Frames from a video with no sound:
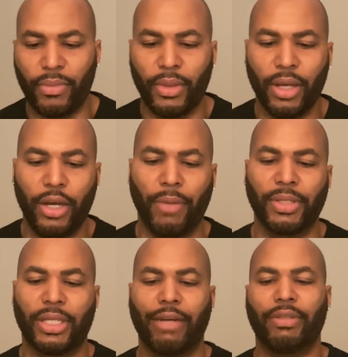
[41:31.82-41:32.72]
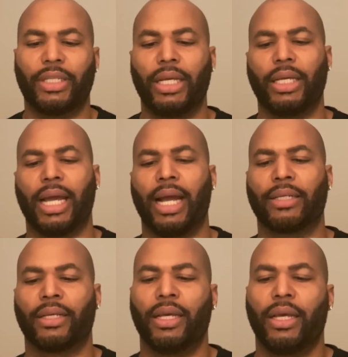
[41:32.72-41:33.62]
Number 17,
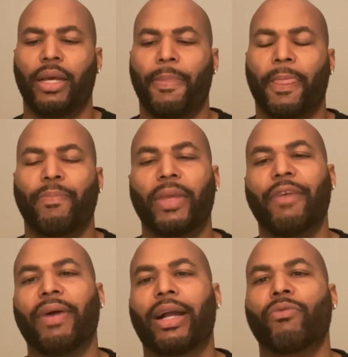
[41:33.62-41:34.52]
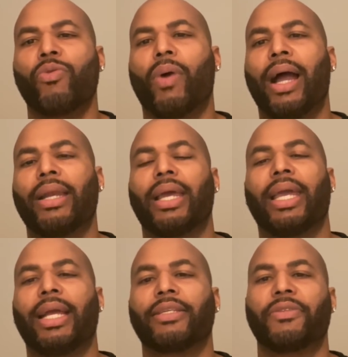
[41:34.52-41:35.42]
guys, if I could rewind the
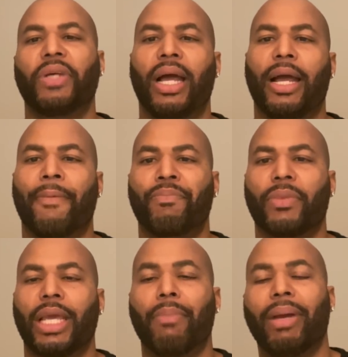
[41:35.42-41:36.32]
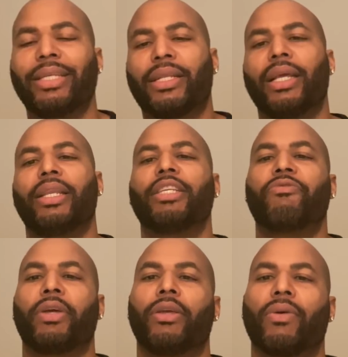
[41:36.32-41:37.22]
hands of time. And basically in this
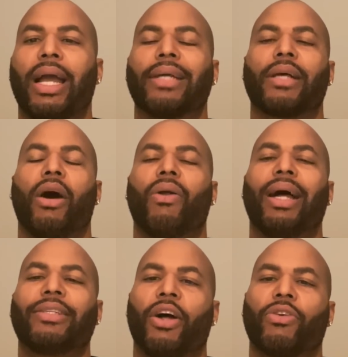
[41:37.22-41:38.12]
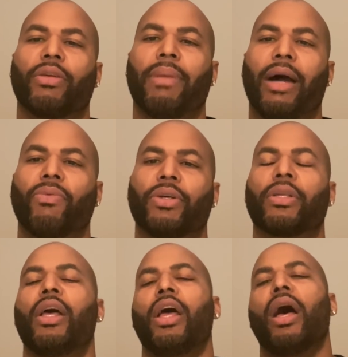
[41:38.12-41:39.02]
video, guys, all I talked about was
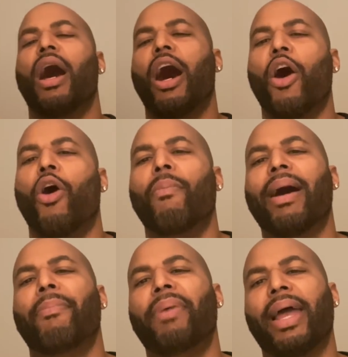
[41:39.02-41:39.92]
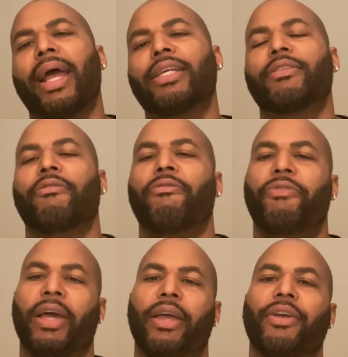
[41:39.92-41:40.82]
all my past
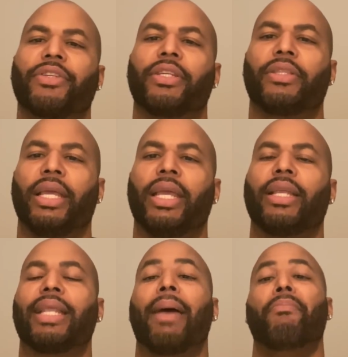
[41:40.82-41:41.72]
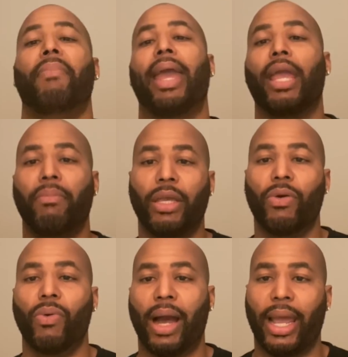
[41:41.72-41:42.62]
failures and things that made me
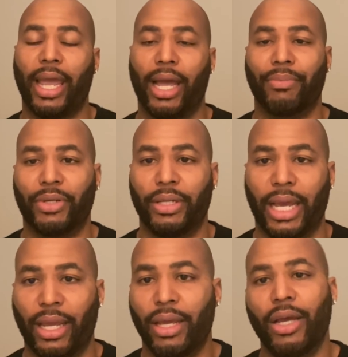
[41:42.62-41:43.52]
who I am today.